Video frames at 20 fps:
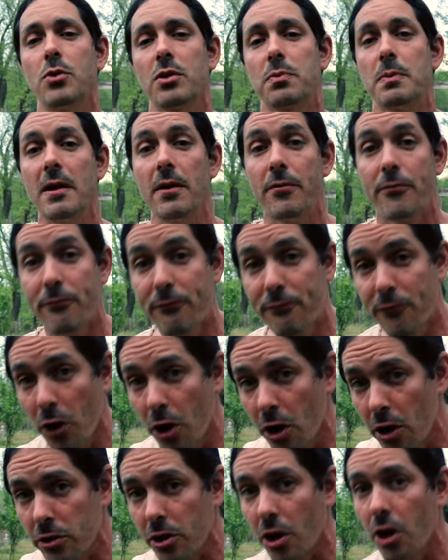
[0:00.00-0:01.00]
with me
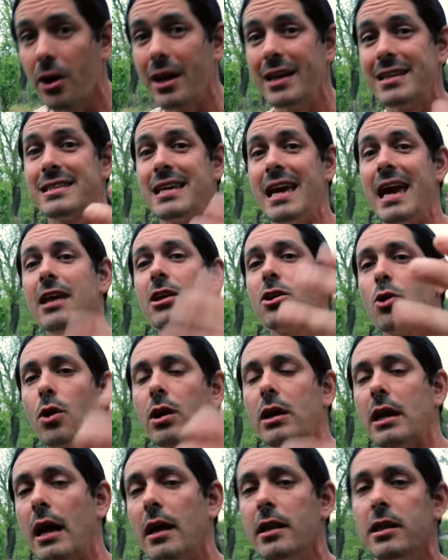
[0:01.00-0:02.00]
further and take
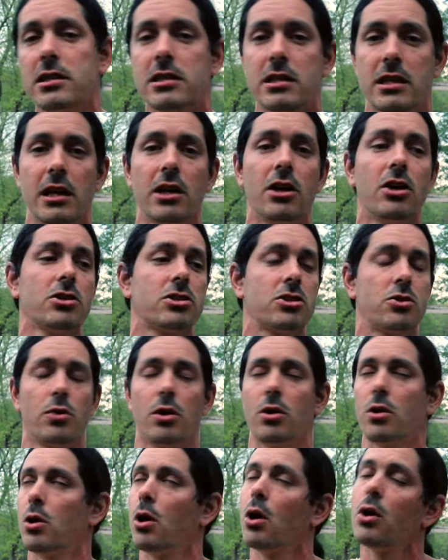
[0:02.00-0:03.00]
your collie skills to
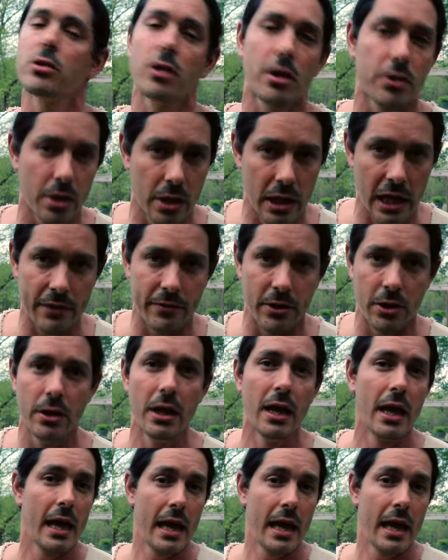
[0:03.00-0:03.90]
a whole nother level,